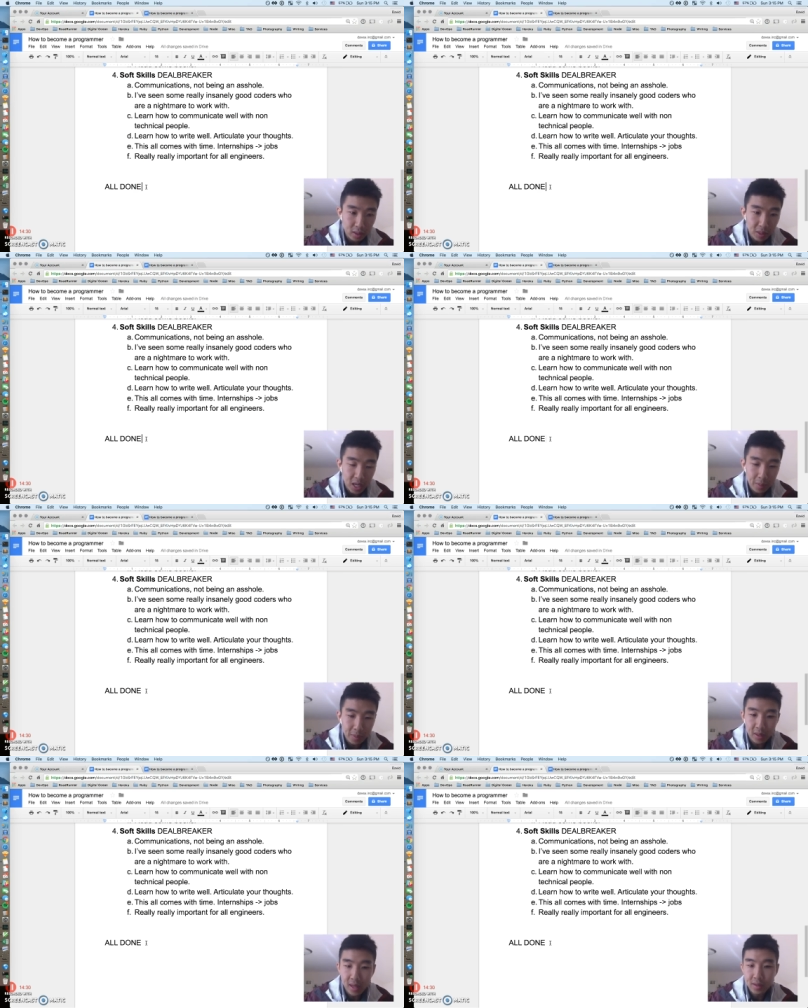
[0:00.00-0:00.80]
I'll be
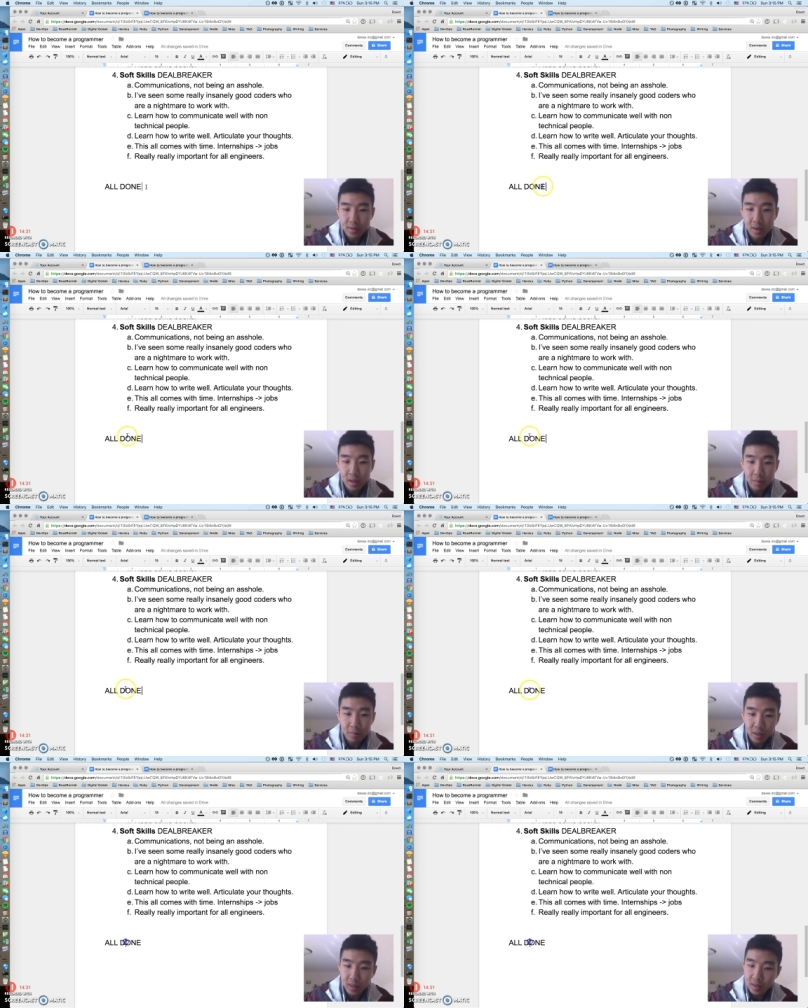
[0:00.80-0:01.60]
happy to answer
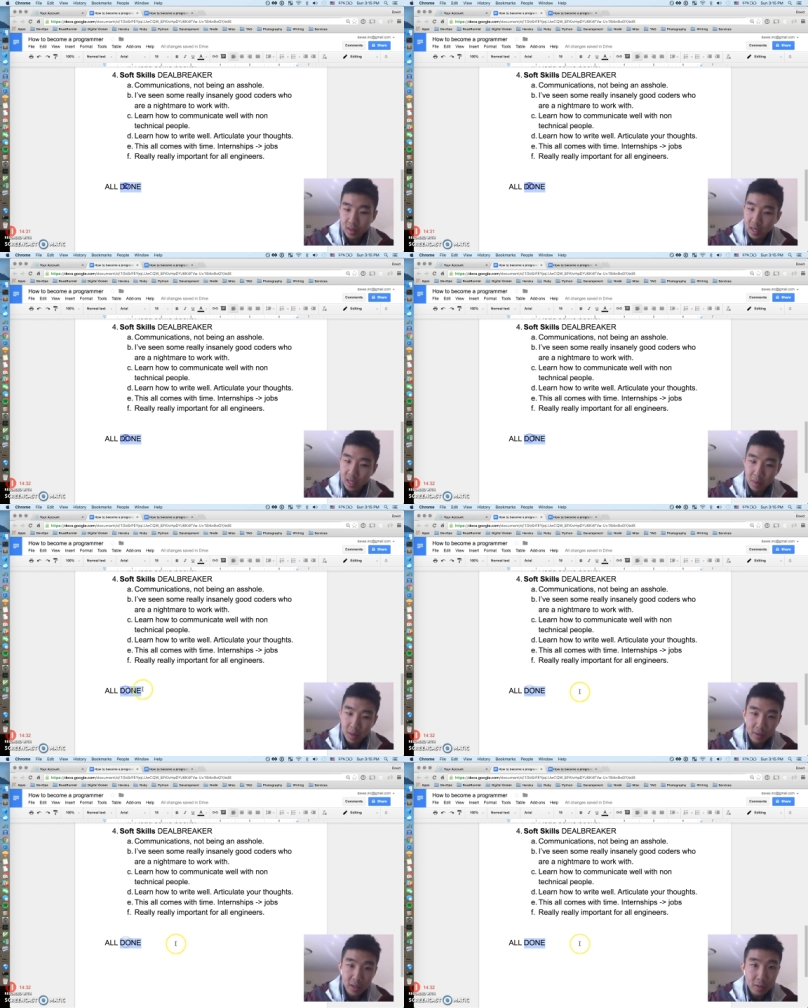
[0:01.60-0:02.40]
them. Please like my
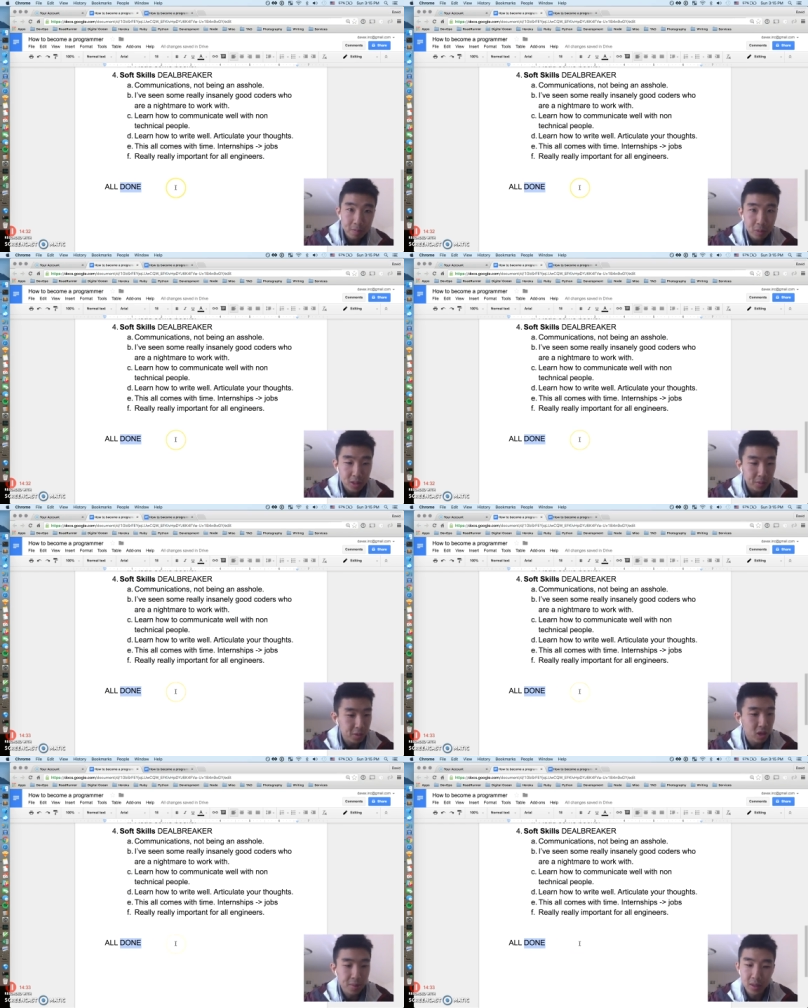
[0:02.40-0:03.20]
video,
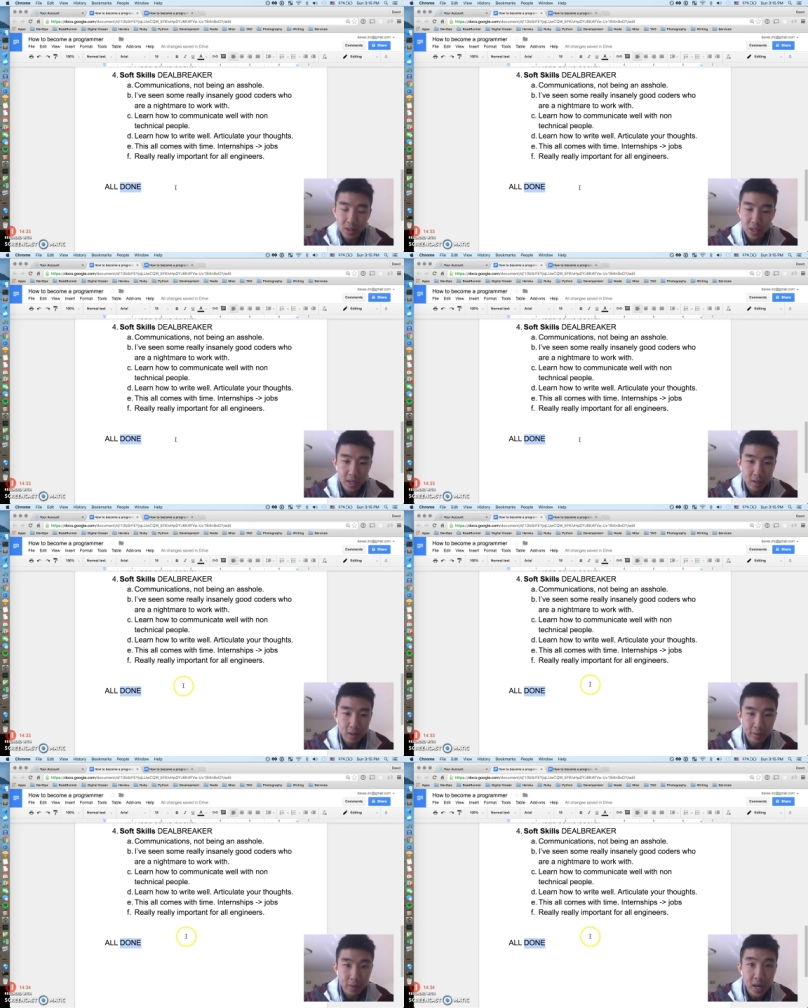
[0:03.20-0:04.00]
subscribe to the
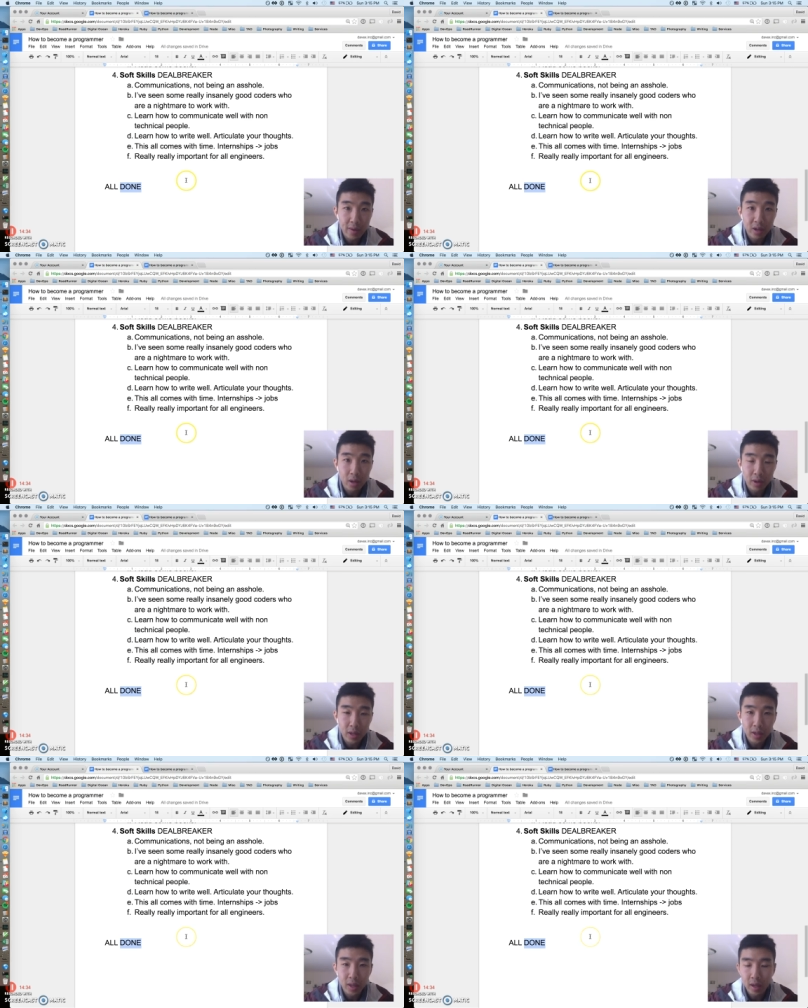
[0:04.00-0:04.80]
channel if you haven't
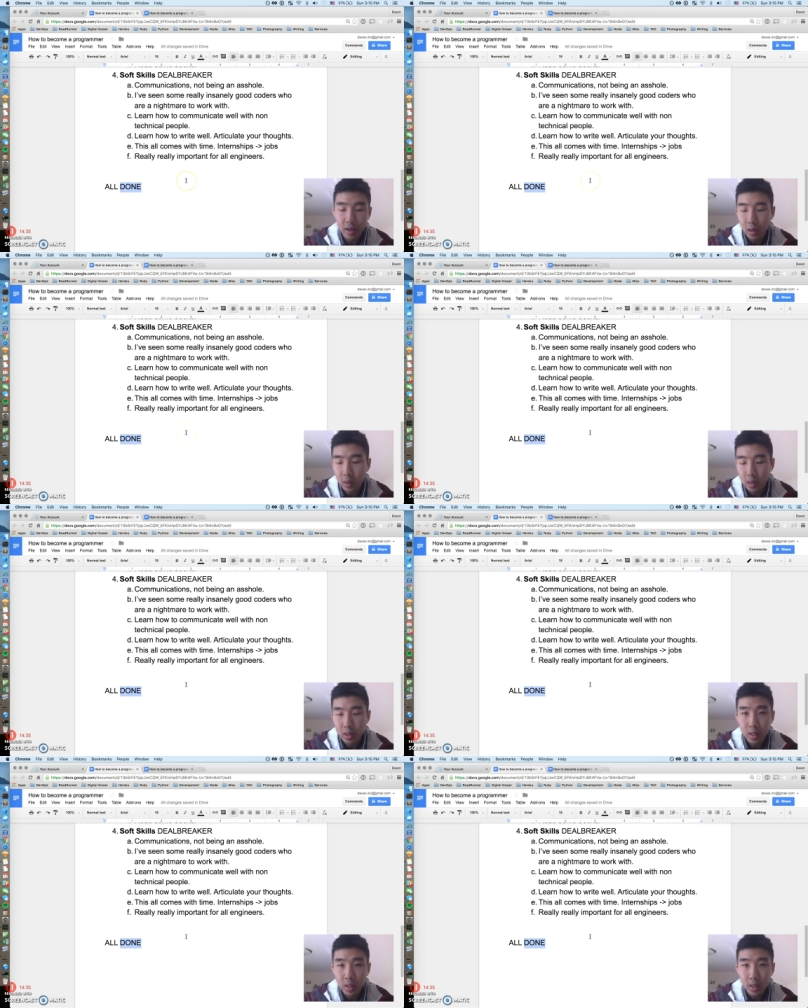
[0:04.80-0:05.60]
already, and
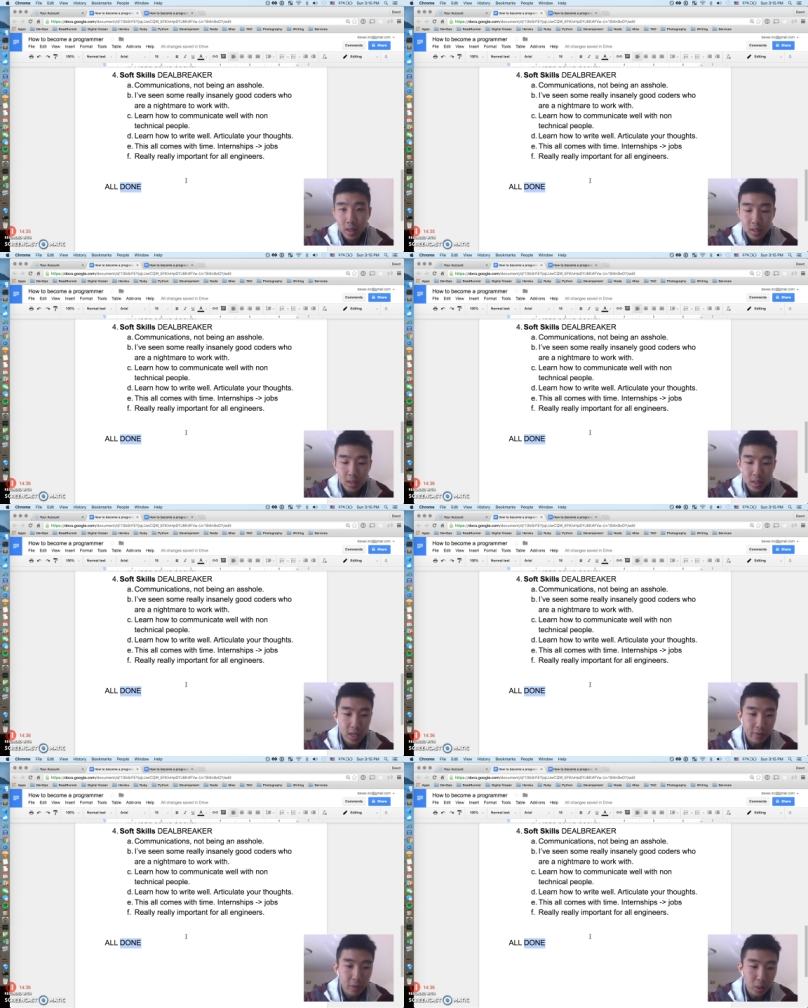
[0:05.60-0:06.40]
I'll
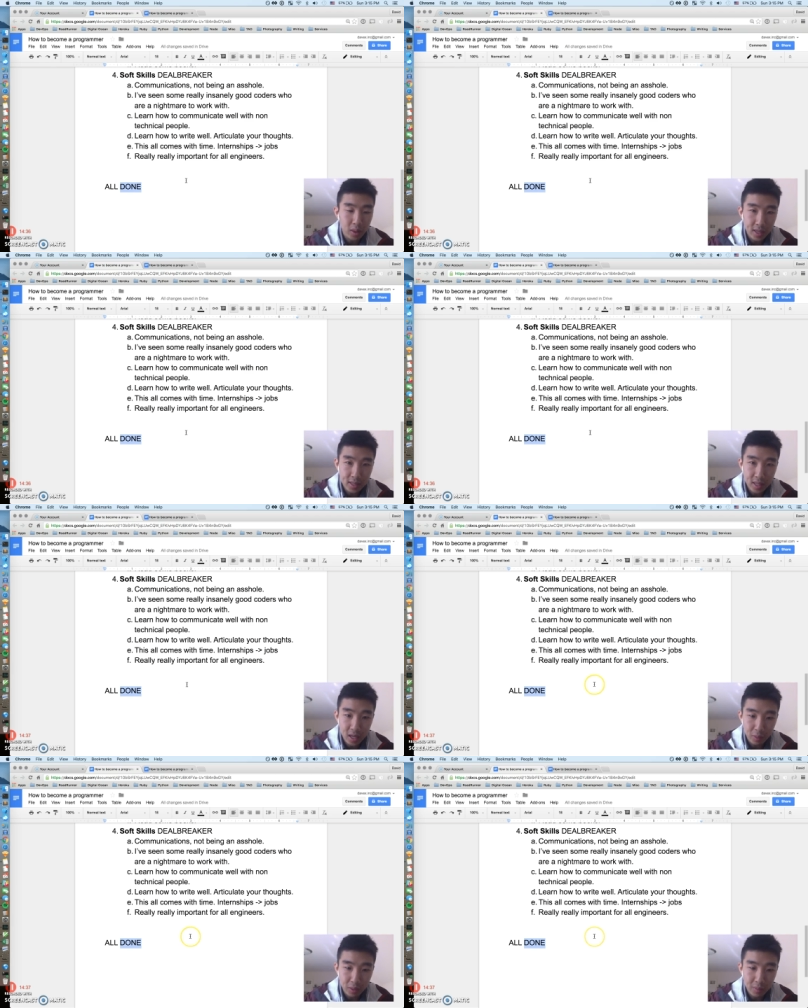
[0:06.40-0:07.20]
see everyone next
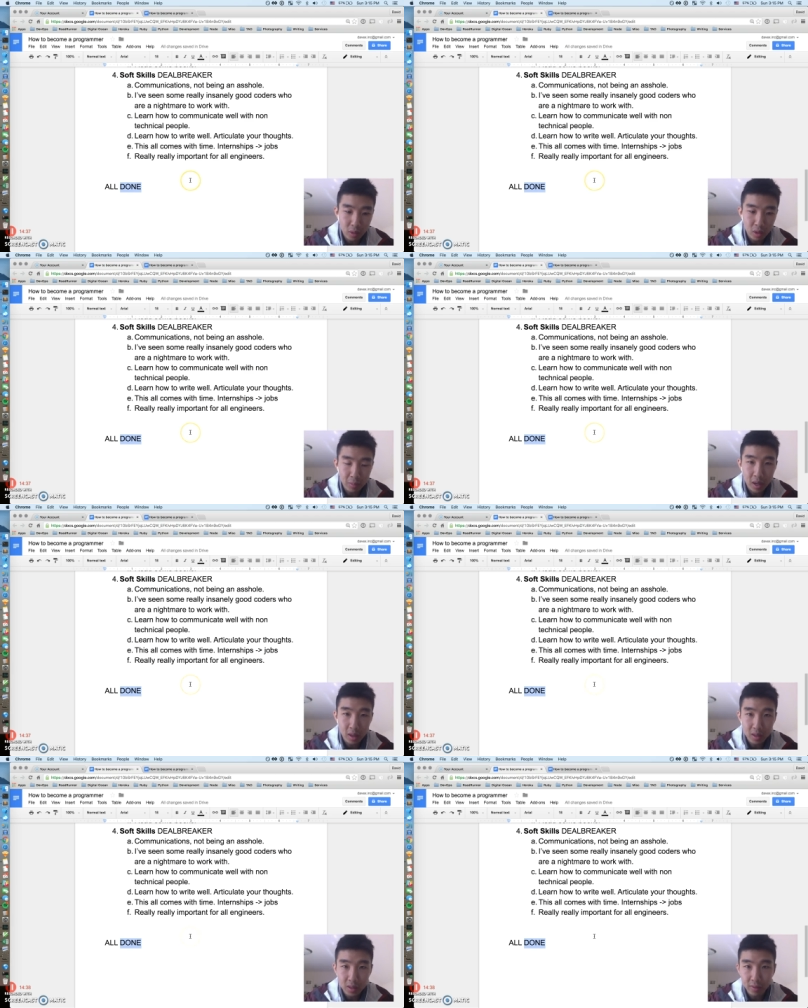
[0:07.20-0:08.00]
time with a more
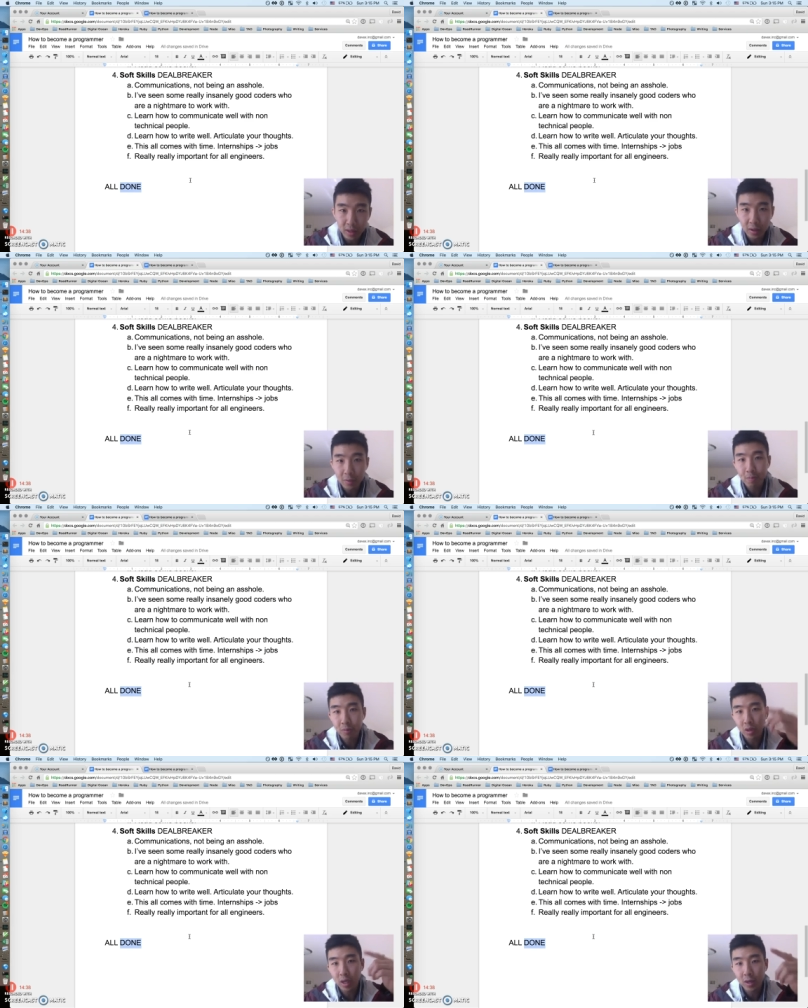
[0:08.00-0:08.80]
polished video.
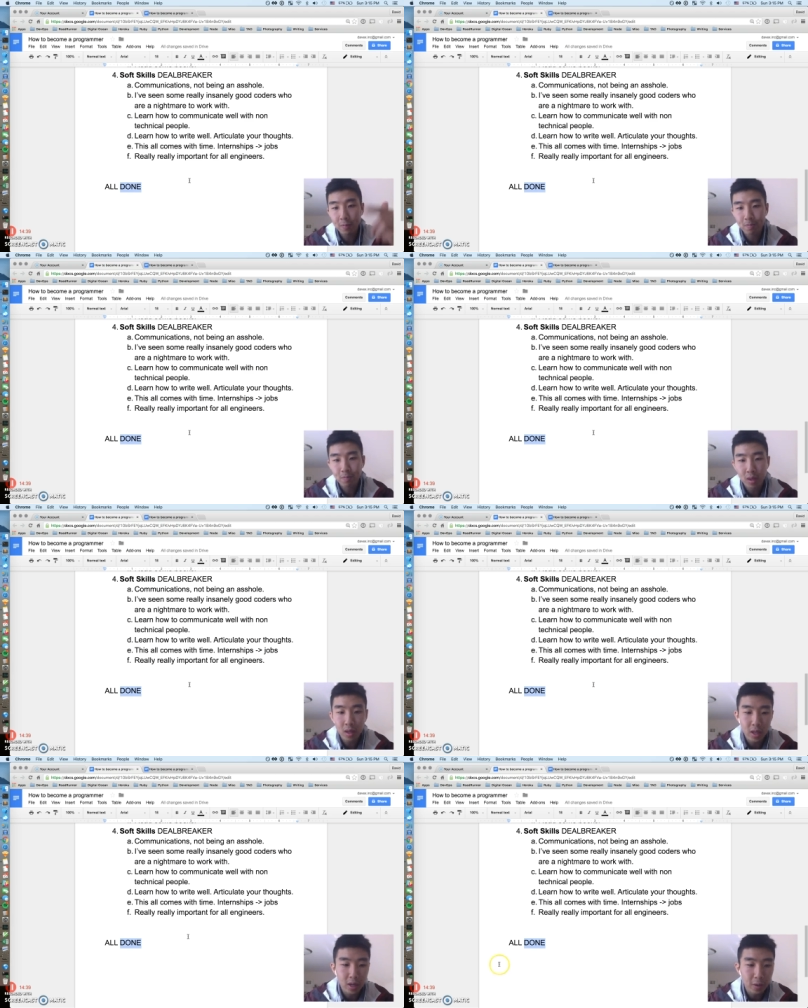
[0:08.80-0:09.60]
Okay,
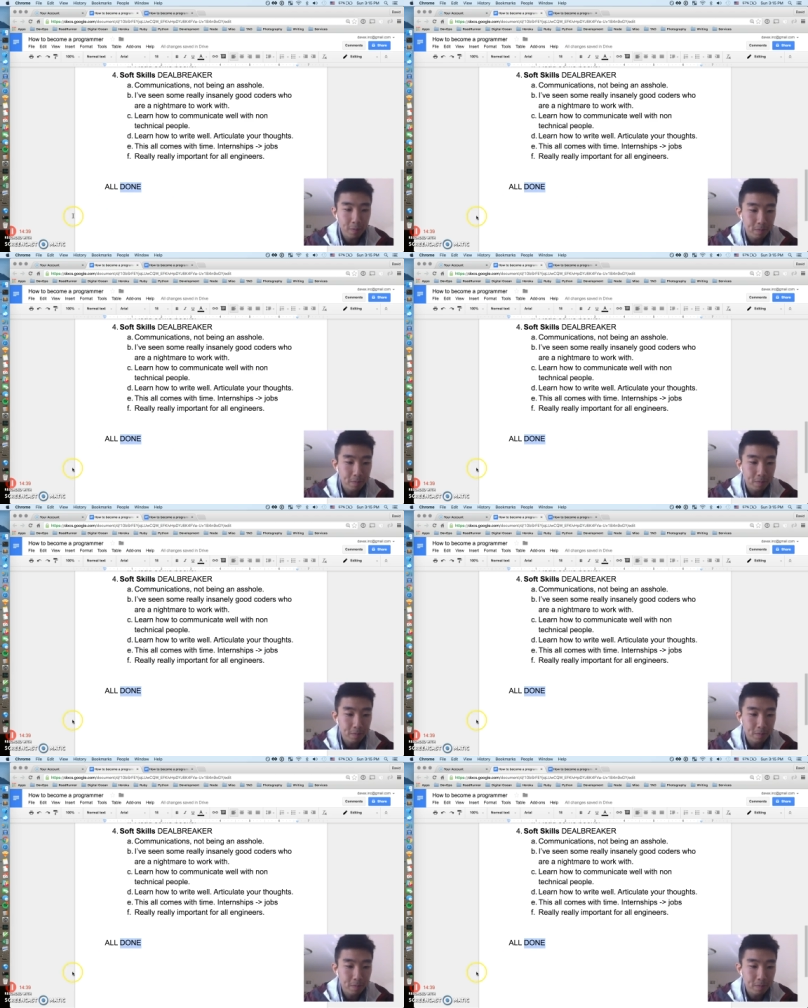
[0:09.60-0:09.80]
later.